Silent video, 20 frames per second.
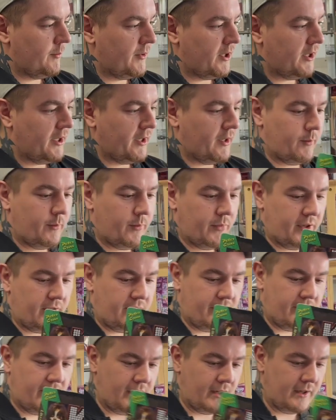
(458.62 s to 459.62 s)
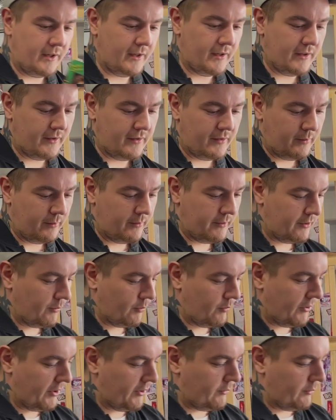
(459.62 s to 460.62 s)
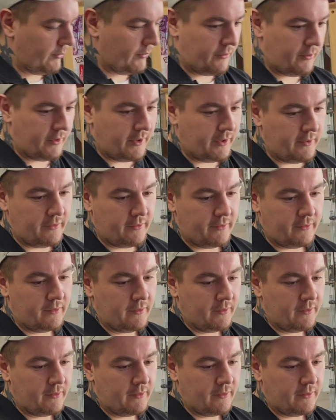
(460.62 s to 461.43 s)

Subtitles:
not like a big fan of Kiss, but the price was right, so.